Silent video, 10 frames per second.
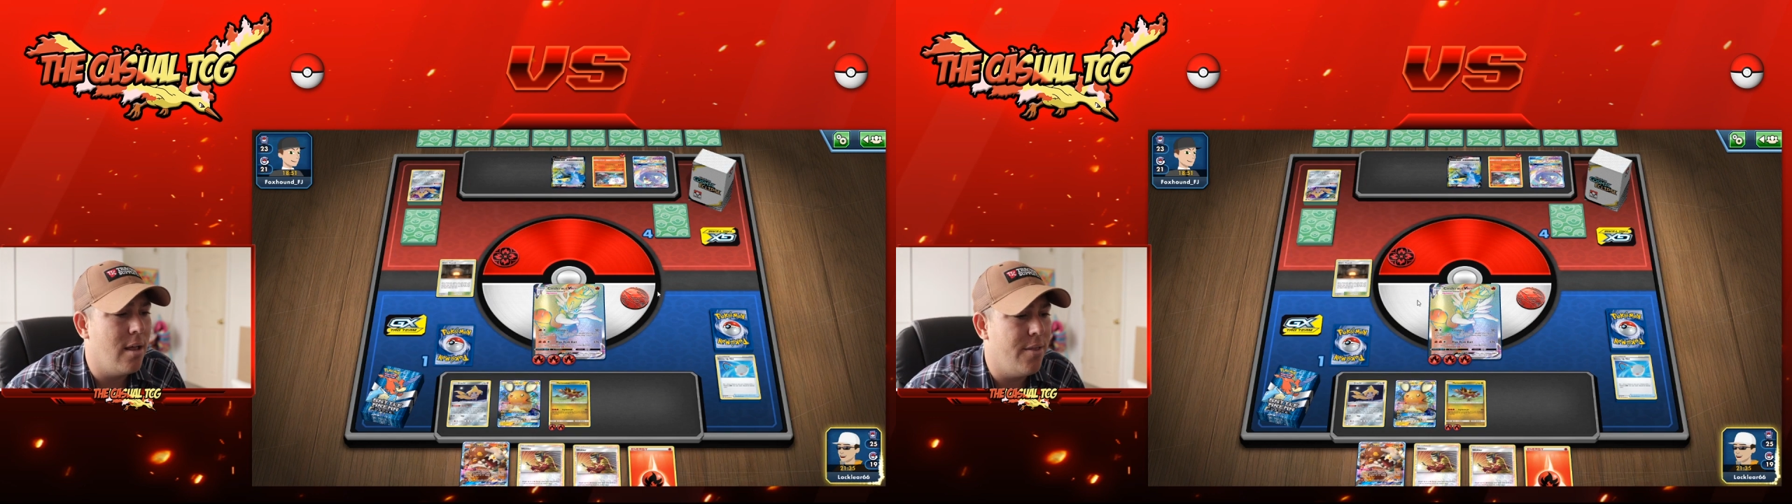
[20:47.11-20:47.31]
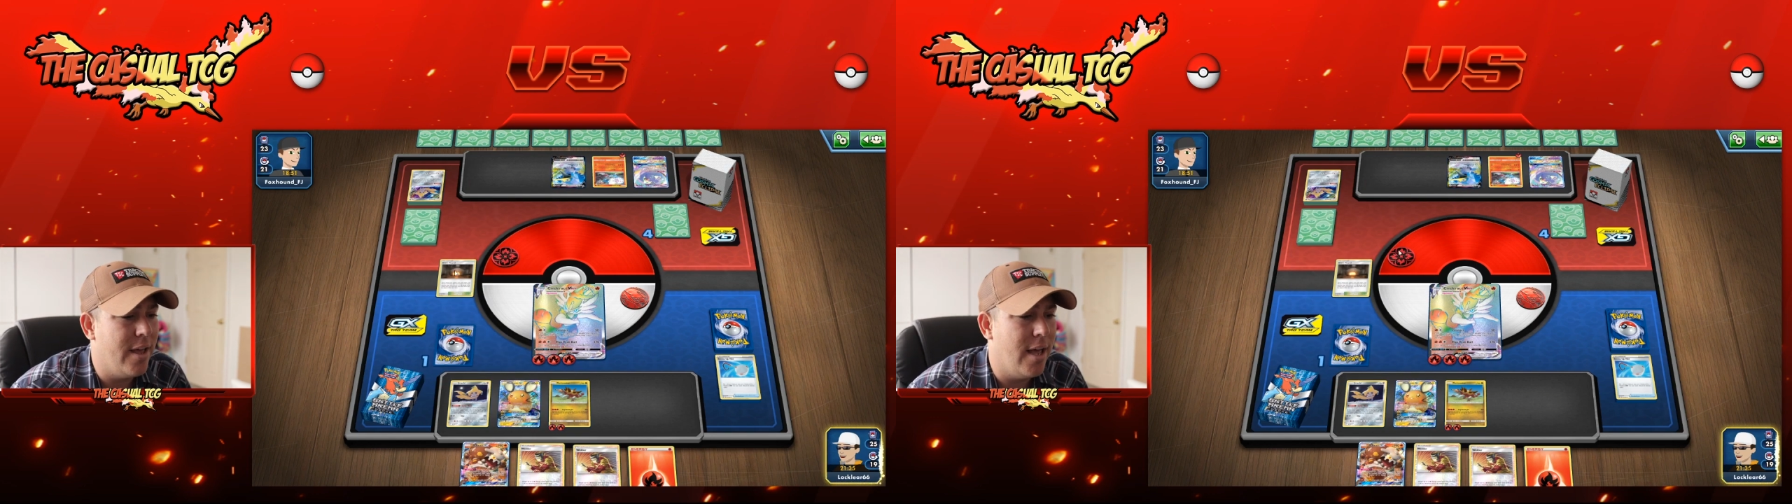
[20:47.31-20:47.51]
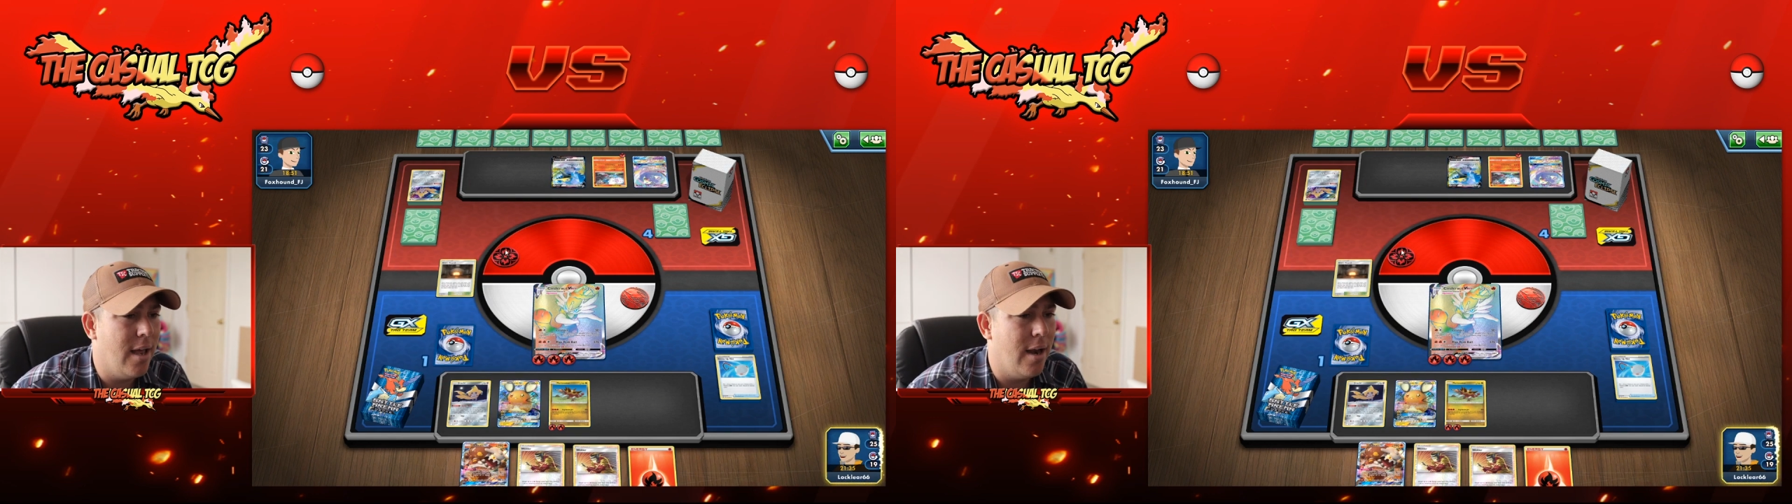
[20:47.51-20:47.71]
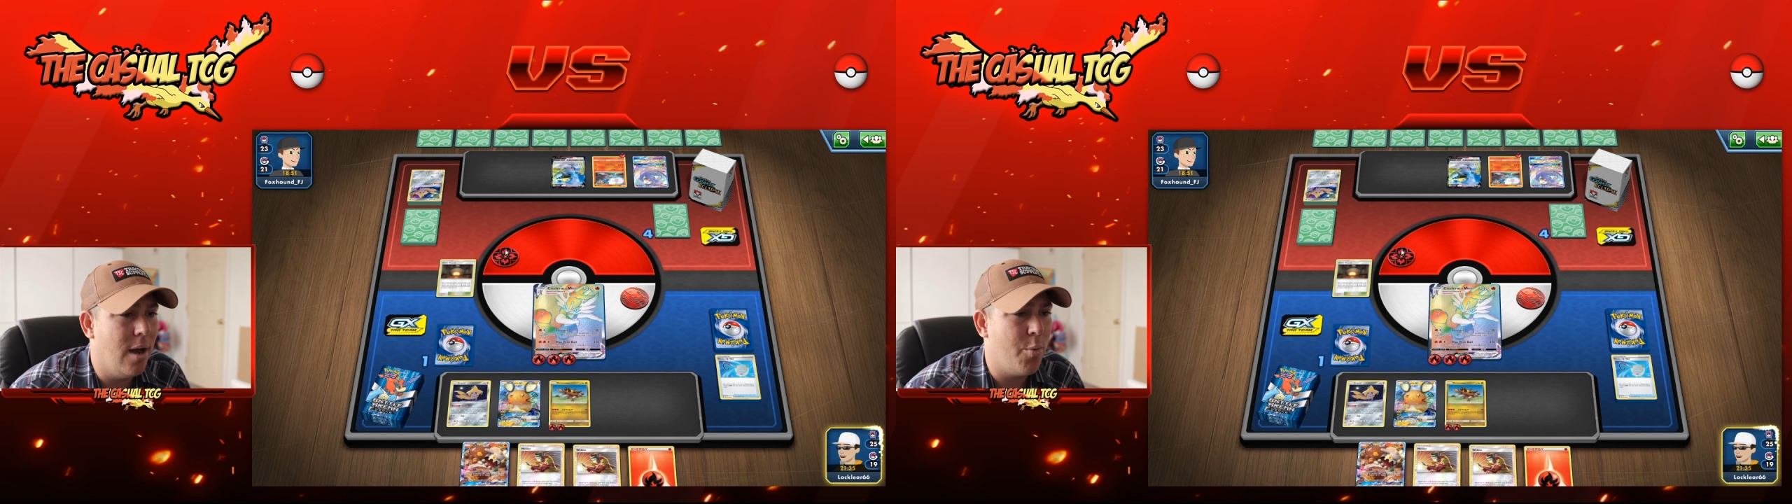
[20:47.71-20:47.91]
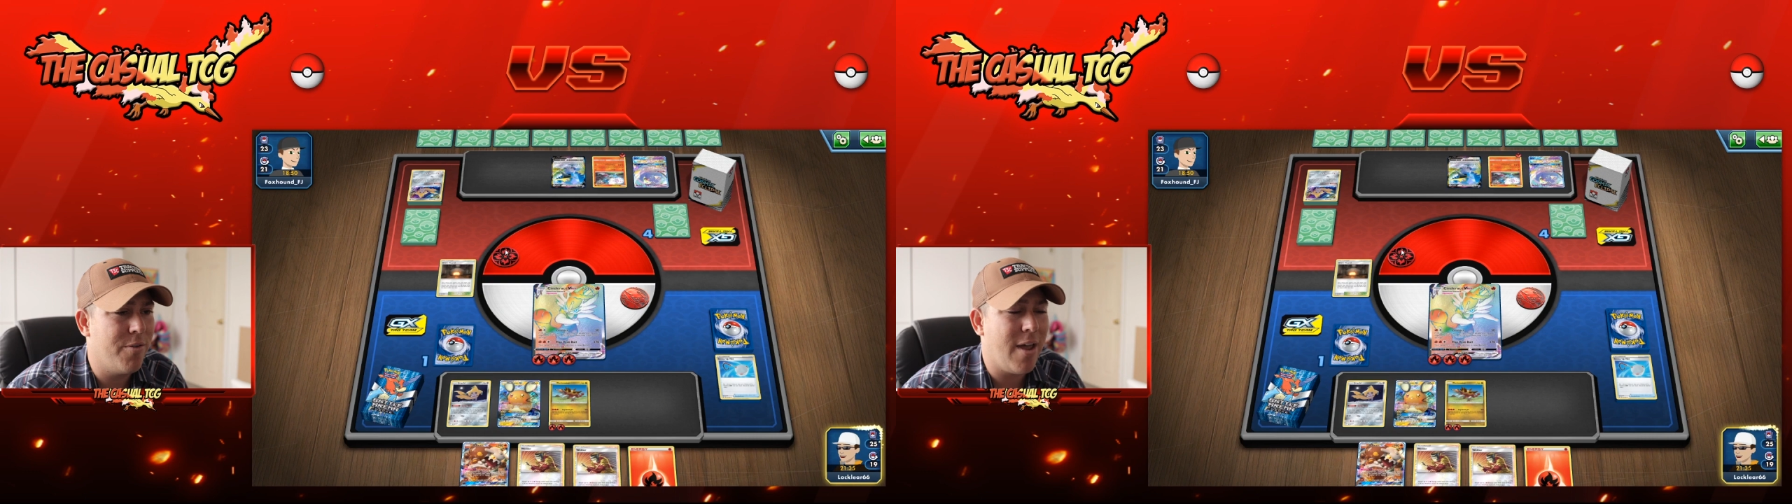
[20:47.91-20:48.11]

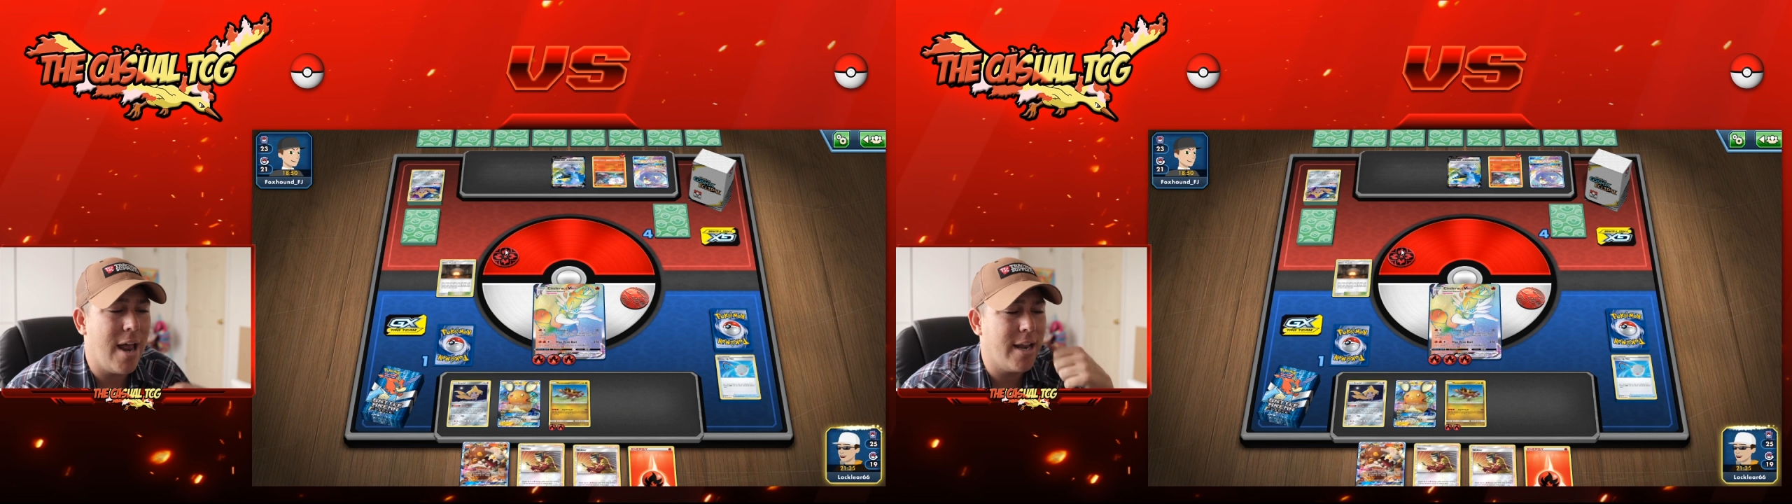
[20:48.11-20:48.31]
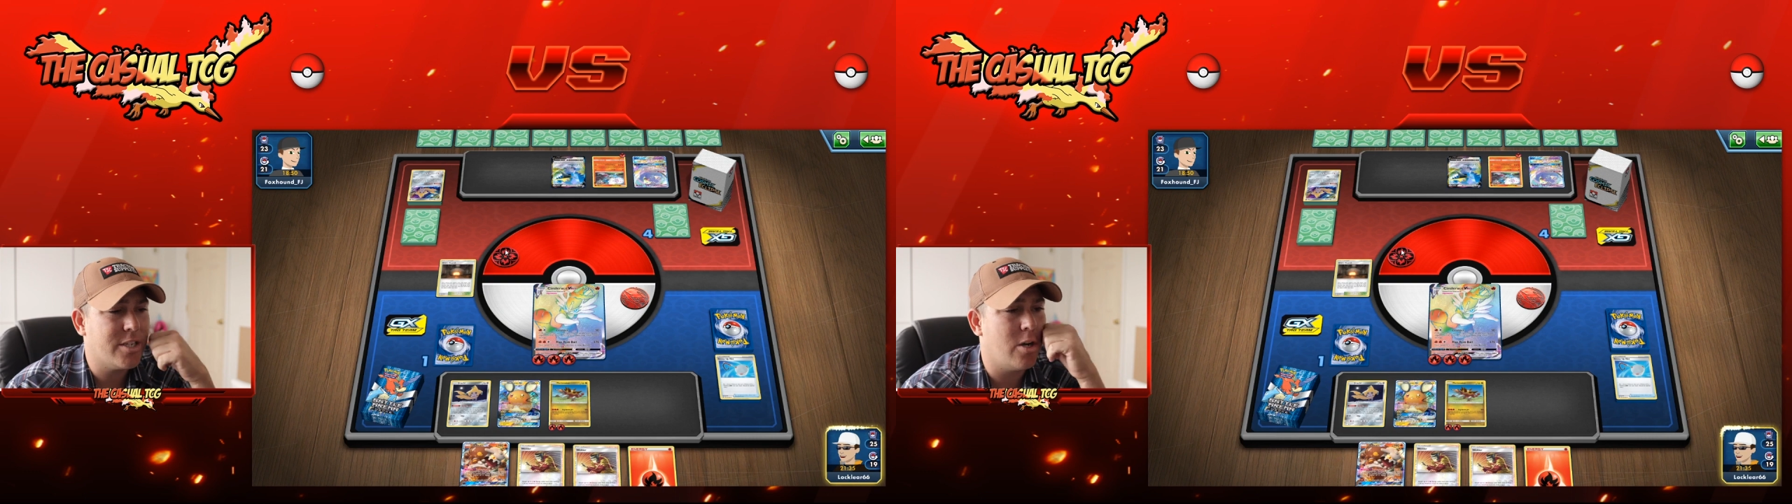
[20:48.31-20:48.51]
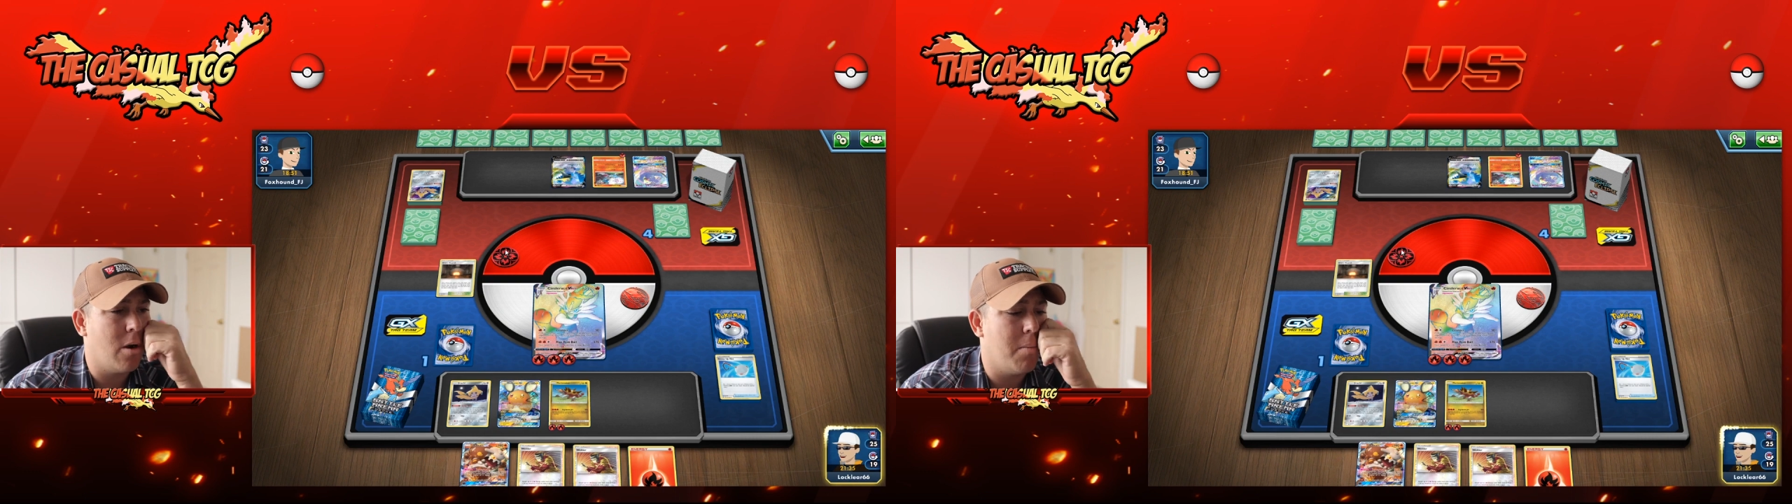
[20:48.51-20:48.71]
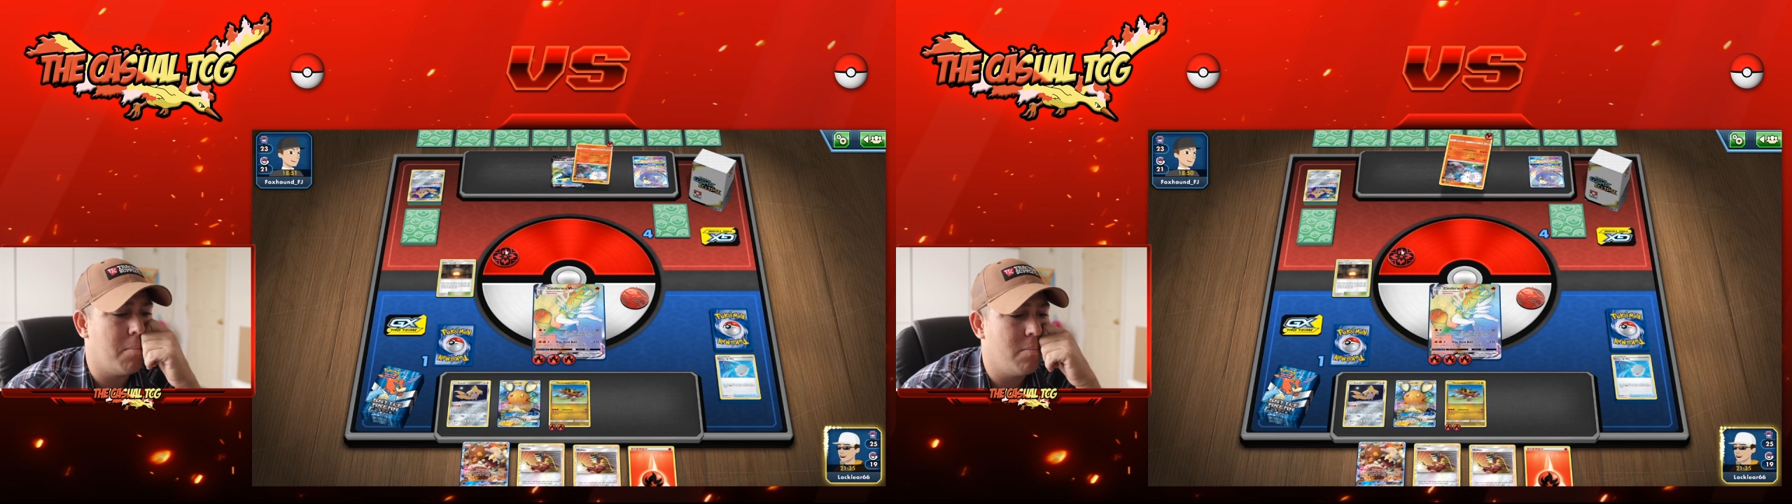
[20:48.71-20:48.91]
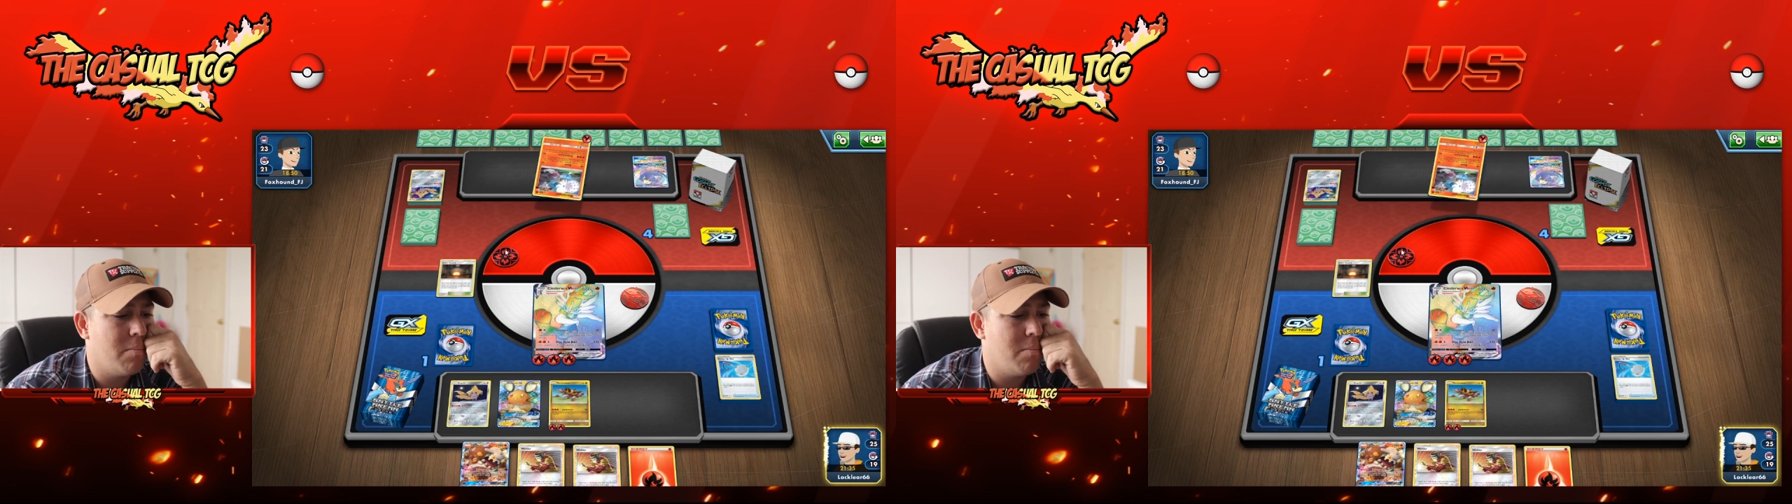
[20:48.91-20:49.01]
then we've got next turn.